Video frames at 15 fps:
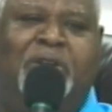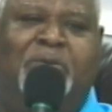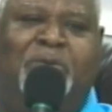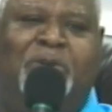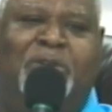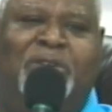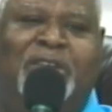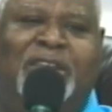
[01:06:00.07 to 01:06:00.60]

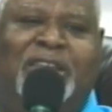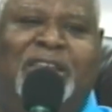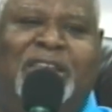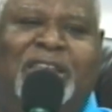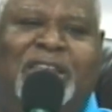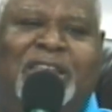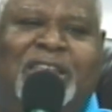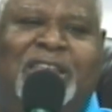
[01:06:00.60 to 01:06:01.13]
will
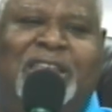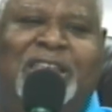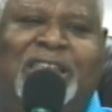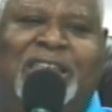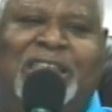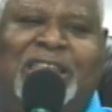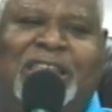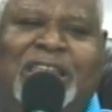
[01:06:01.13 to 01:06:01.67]

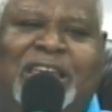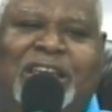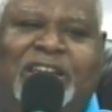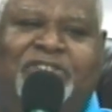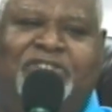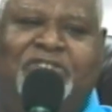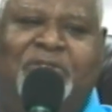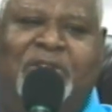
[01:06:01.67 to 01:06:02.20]

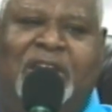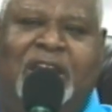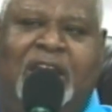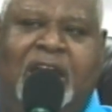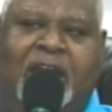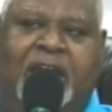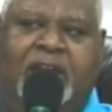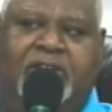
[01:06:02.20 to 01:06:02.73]
lead you and
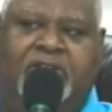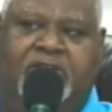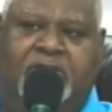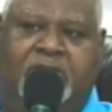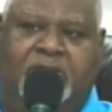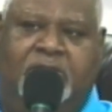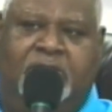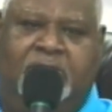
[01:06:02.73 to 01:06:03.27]
guide you,
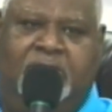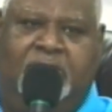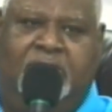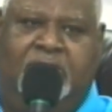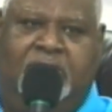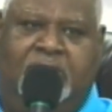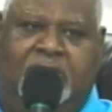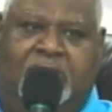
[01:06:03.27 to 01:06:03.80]

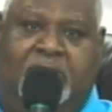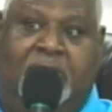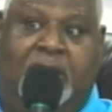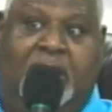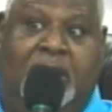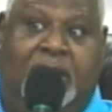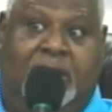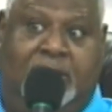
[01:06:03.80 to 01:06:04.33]

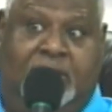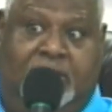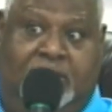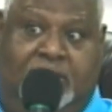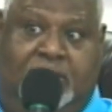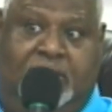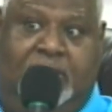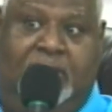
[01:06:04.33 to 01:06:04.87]
right?
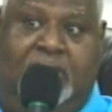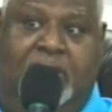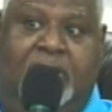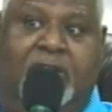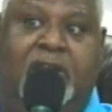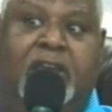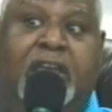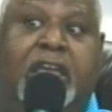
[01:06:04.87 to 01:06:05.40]

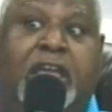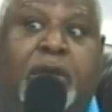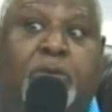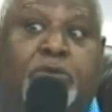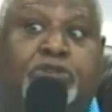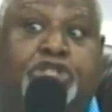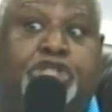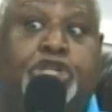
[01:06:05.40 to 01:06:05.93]
He
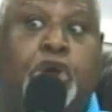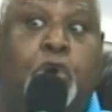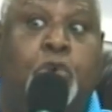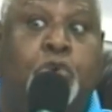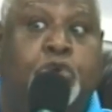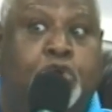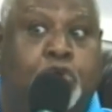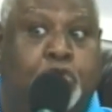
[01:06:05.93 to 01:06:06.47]
will
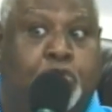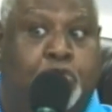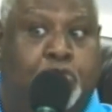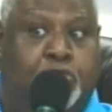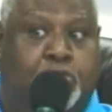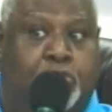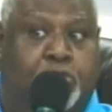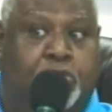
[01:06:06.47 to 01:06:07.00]
show you,
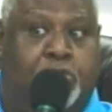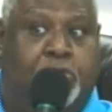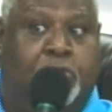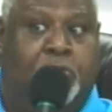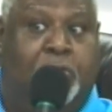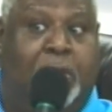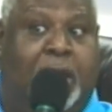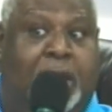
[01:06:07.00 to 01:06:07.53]

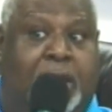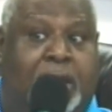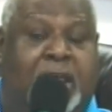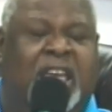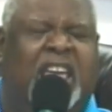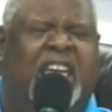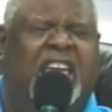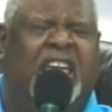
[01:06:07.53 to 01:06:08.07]
right?
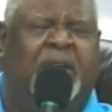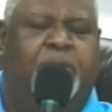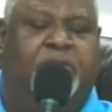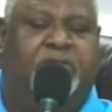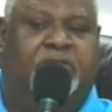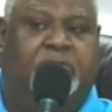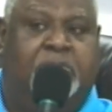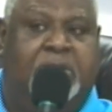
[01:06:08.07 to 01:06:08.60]
He will
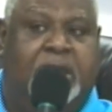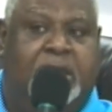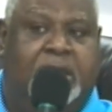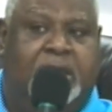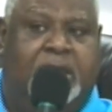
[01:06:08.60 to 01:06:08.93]
speak,